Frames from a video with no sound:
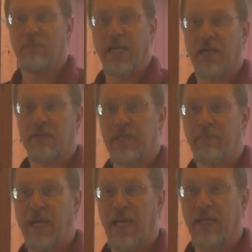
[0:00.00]
battery
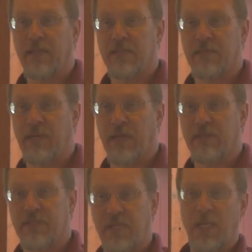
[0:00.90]
pack that's about
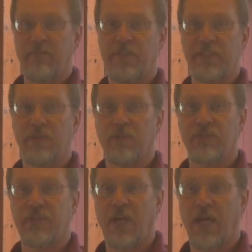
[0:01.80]
the same physical
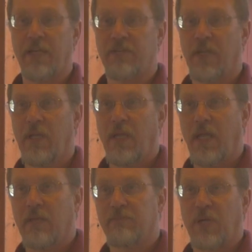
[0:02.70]
size
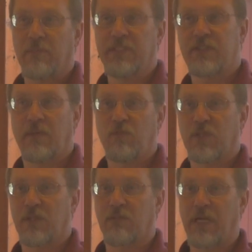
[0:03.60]
and probably
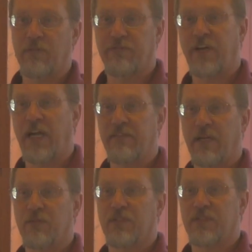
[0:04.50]
somewhere around 5
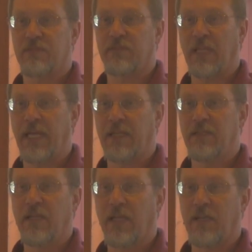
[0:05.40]
ounces of lead,
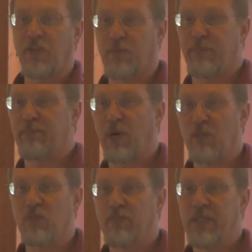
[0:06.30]
and your
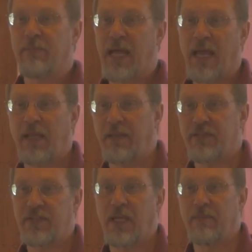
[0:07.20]
boat will be back in the
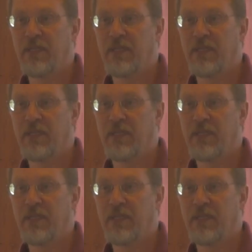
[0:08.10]
same